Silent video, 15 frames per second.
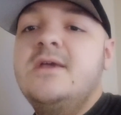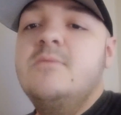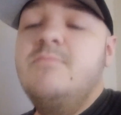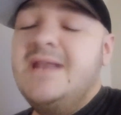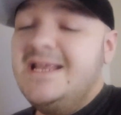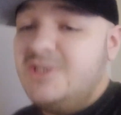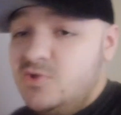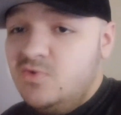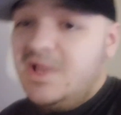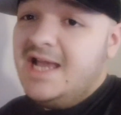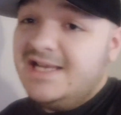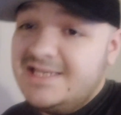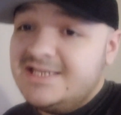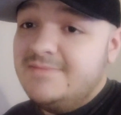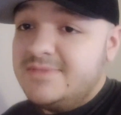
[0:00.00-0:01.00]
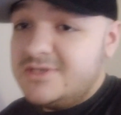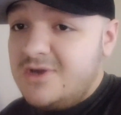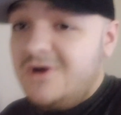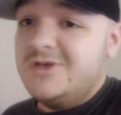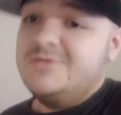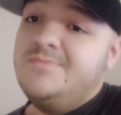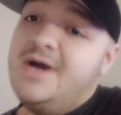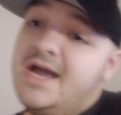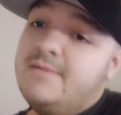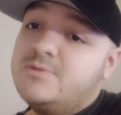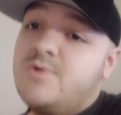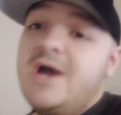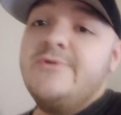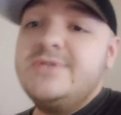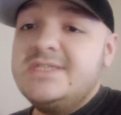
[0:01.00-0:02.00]
but I do like some songs by him,
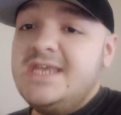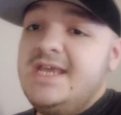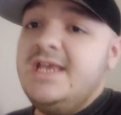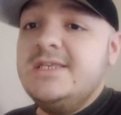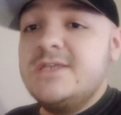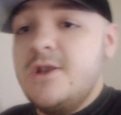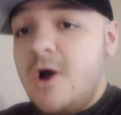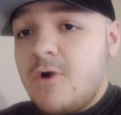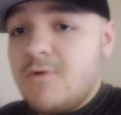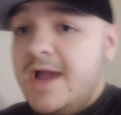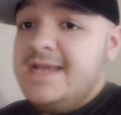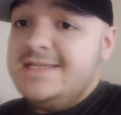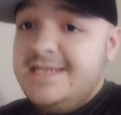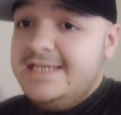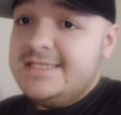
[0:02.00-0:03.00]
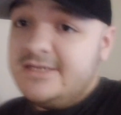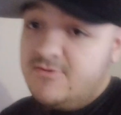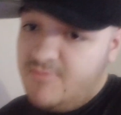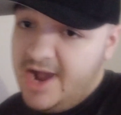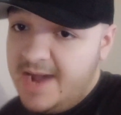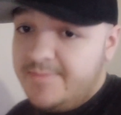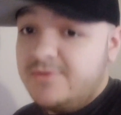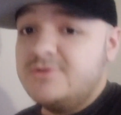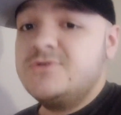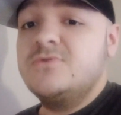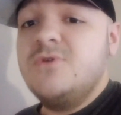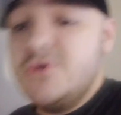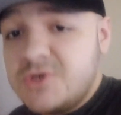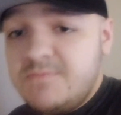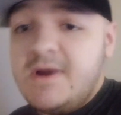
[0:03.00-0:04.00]
so I would say he's an alright decent rapper. So
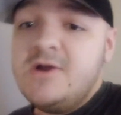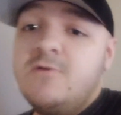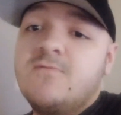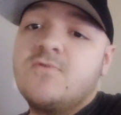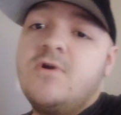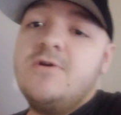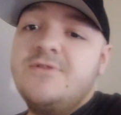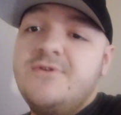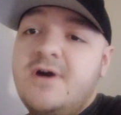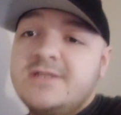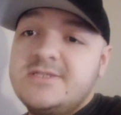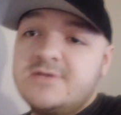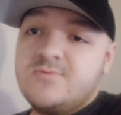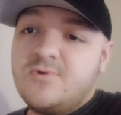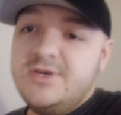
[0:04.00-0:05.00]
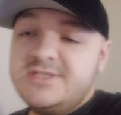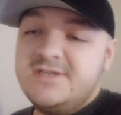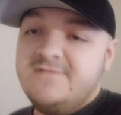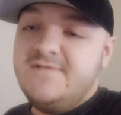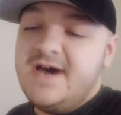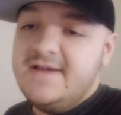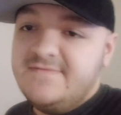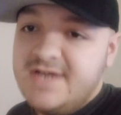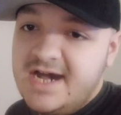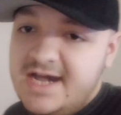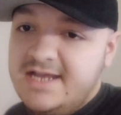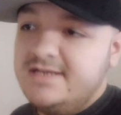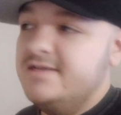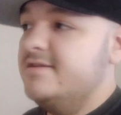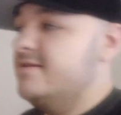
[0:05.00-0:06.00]
those are my overall thoughts on Royce da
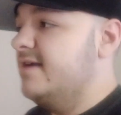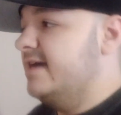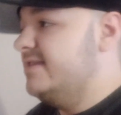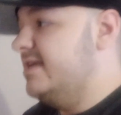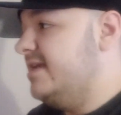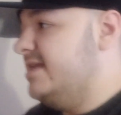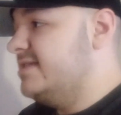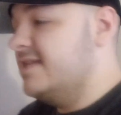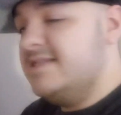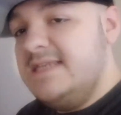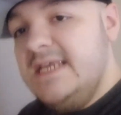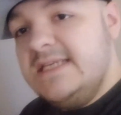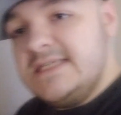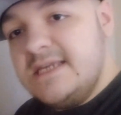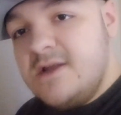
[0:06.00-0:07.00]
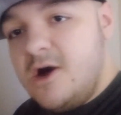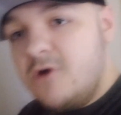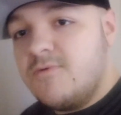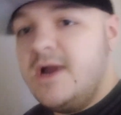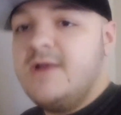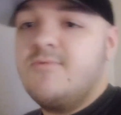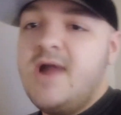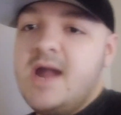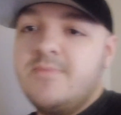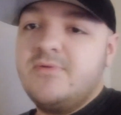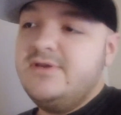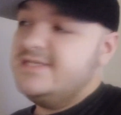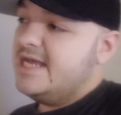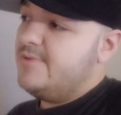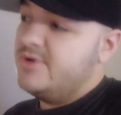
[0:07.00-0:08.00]
5'9. I think he's a decent alright rapper.
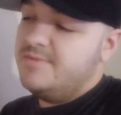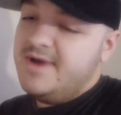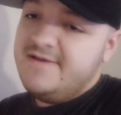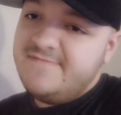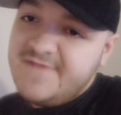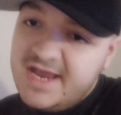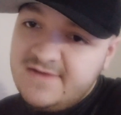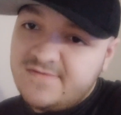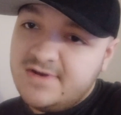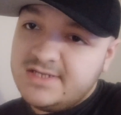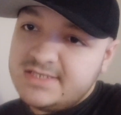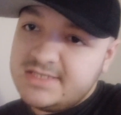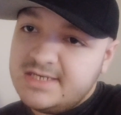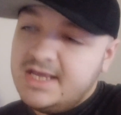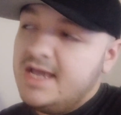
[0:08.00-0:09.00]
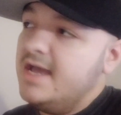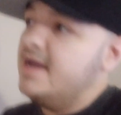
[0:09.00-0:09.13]
He's not one of my favorites.